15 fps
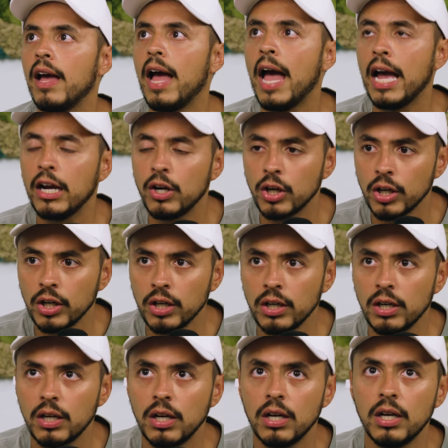anger
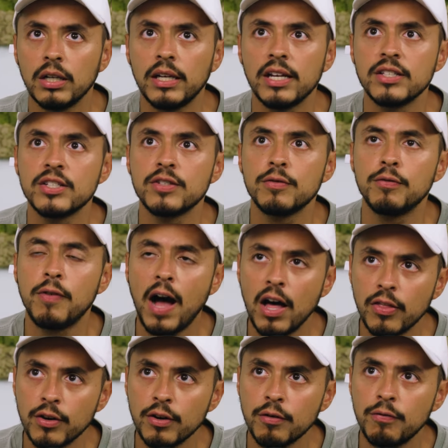against
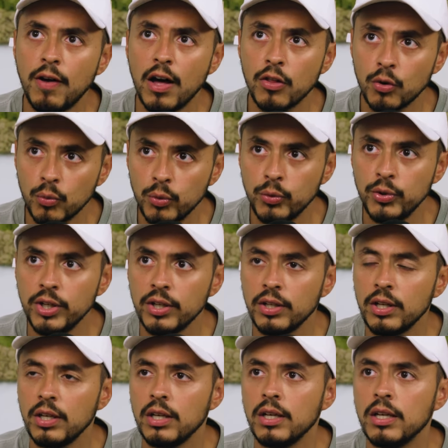father wound
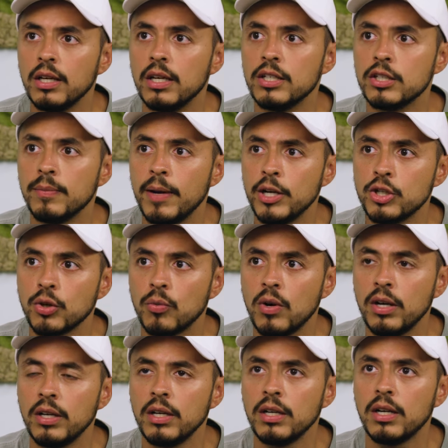is a major
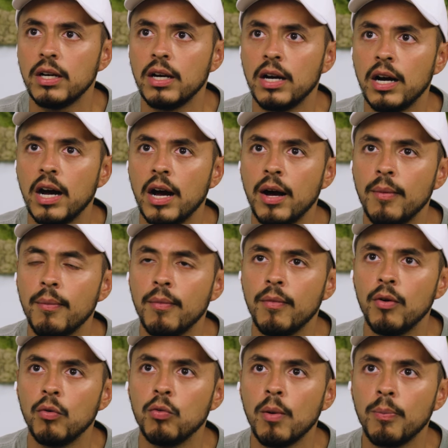one,
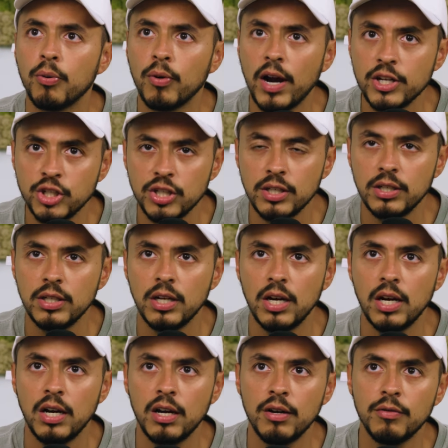repression
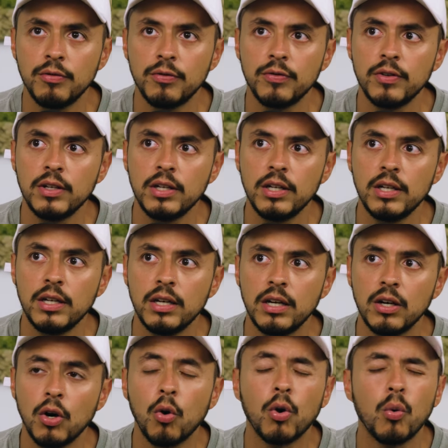of,
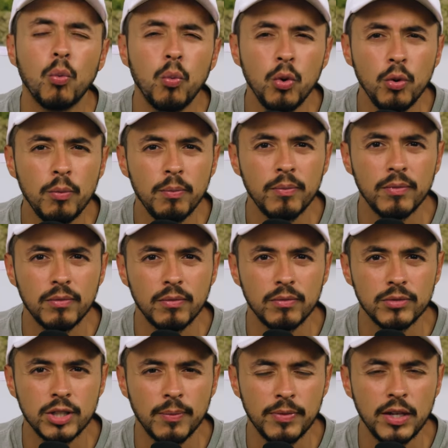or womb,
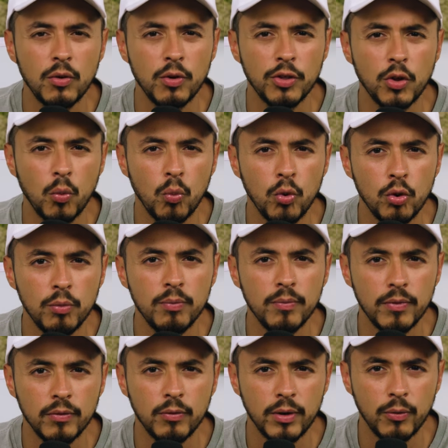something with the womb,
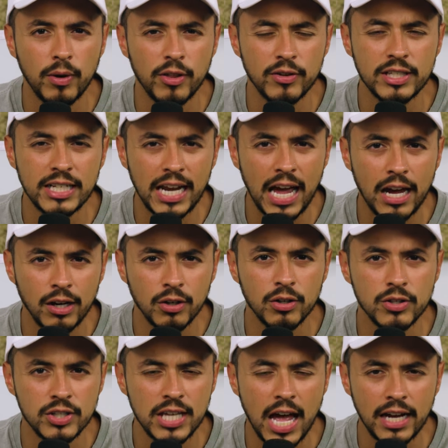whether it's an anger
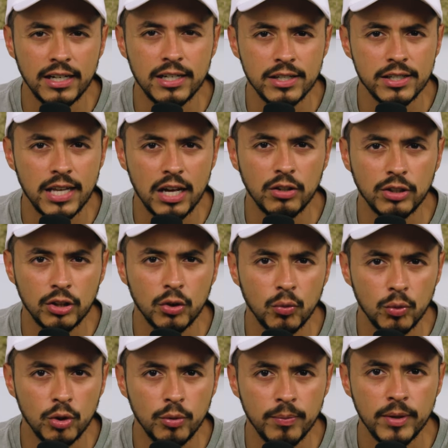or sadness held in the
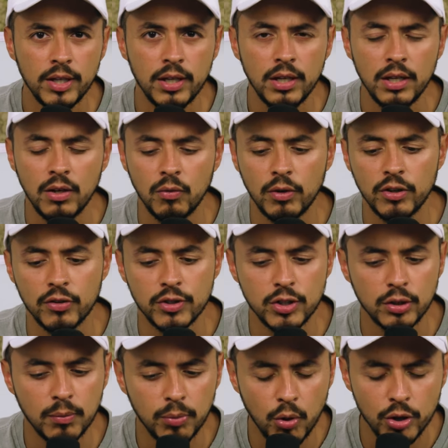womb, whether it's
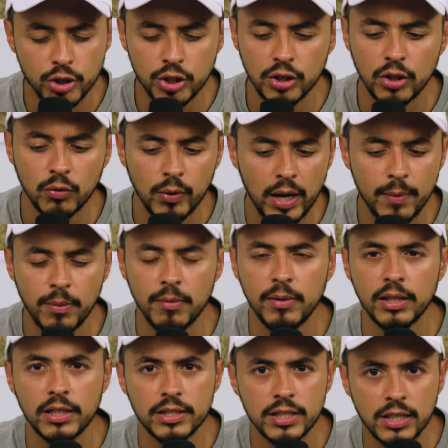an abortion, a rape, a
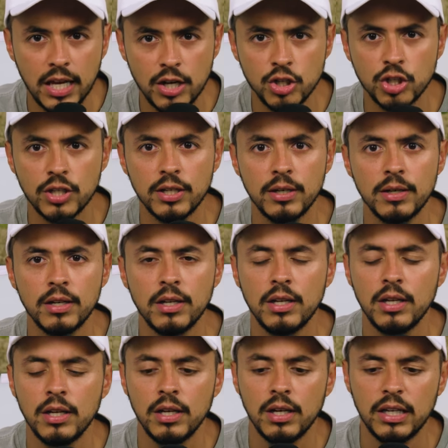molestation,
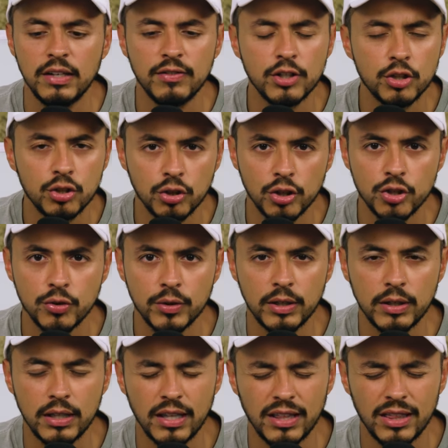even a
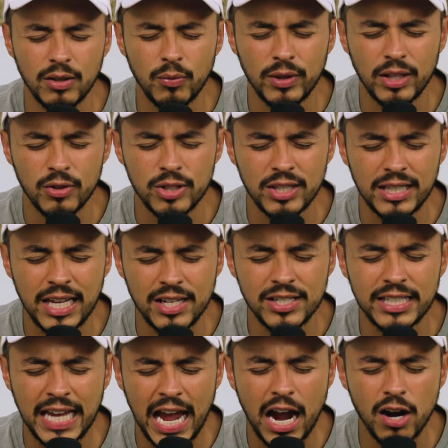surgery. When there's things
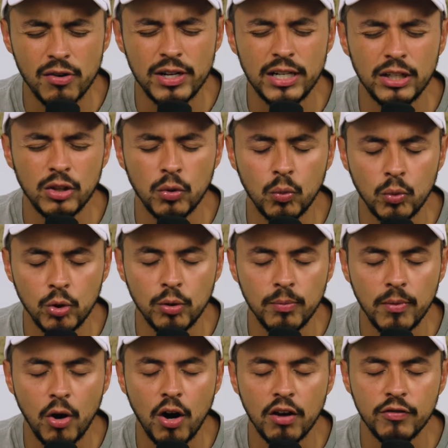carried in the
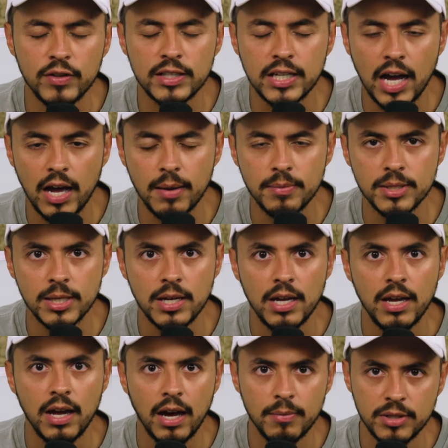womb, oftentimes
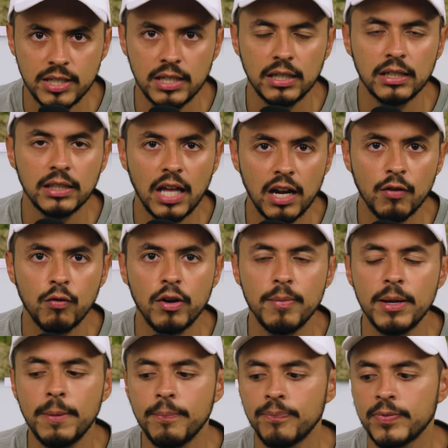I'm seeing a lot of
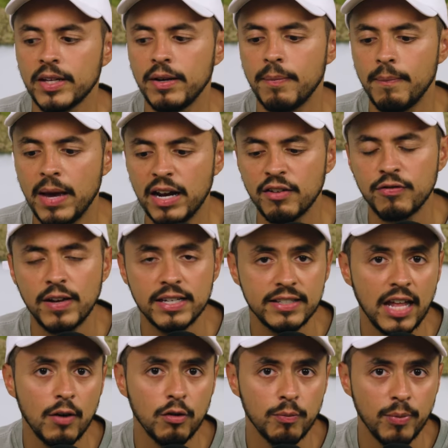women manifest
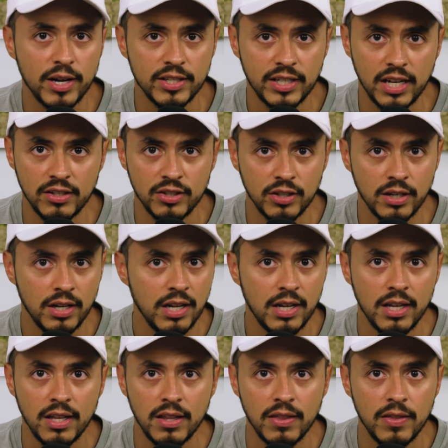that with breast cancer.
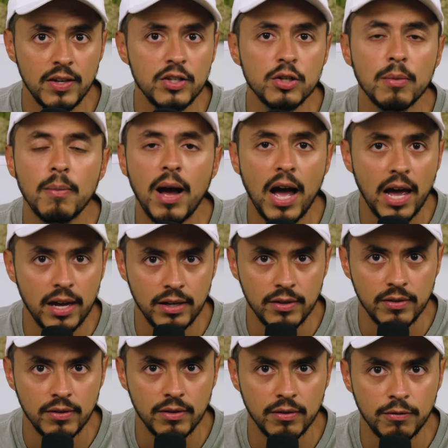These are my
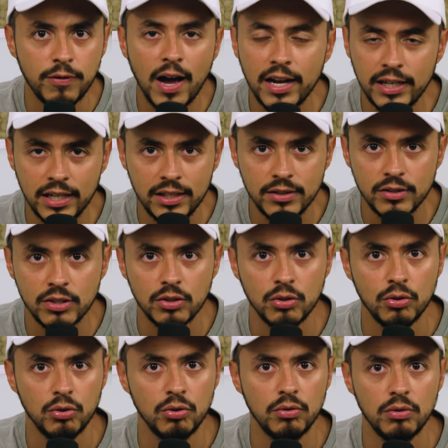findings.
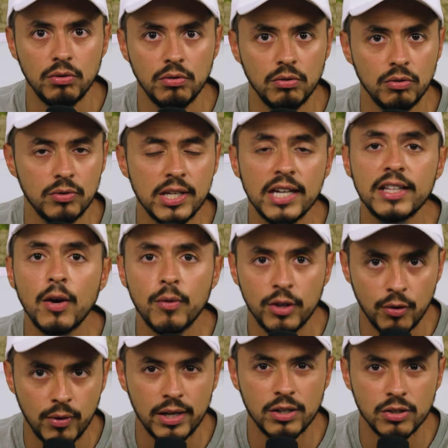You take that with a
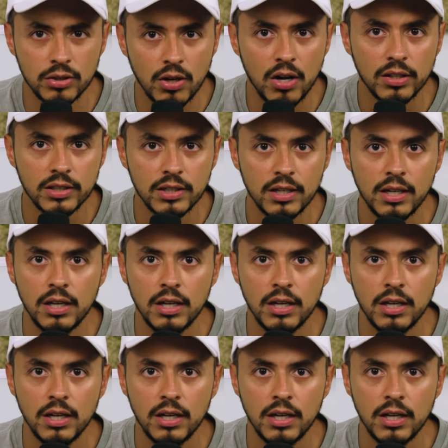grain of salt,